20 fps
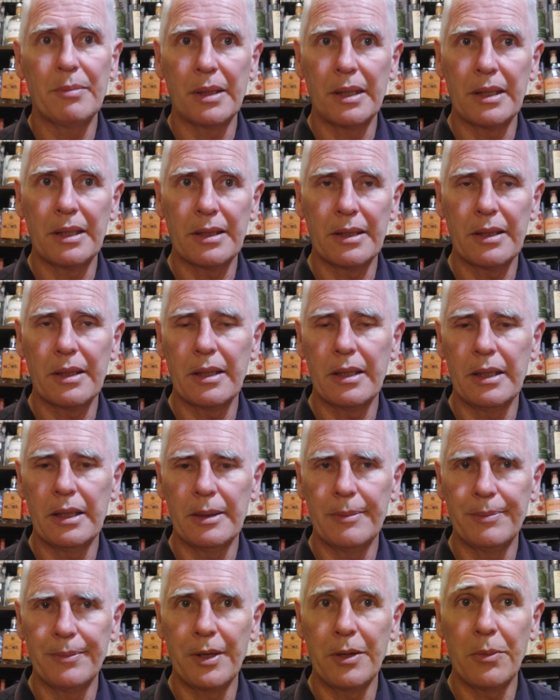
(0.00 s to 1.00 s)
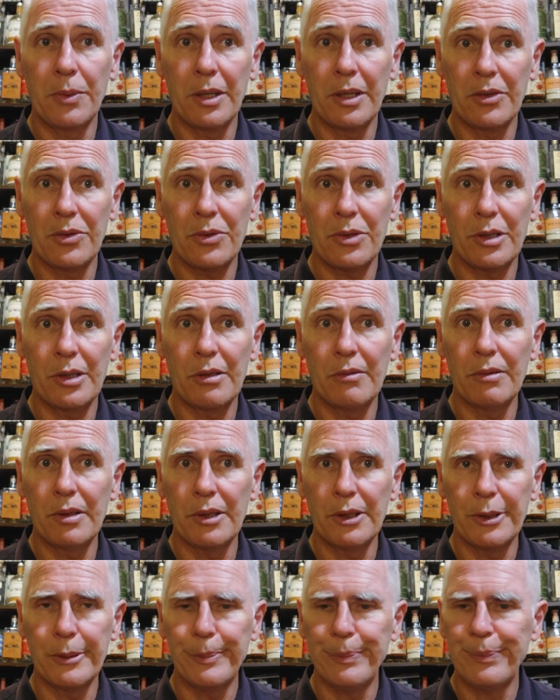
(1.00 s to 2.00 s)
me um, and well and truly
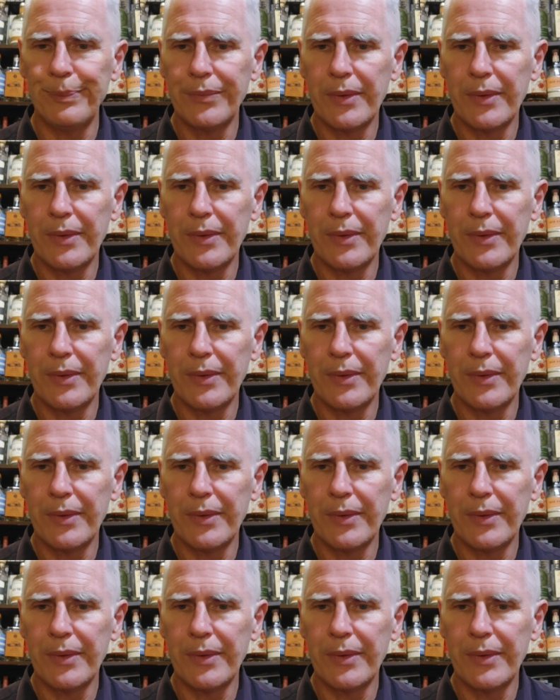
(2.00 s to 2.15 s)
offloaded.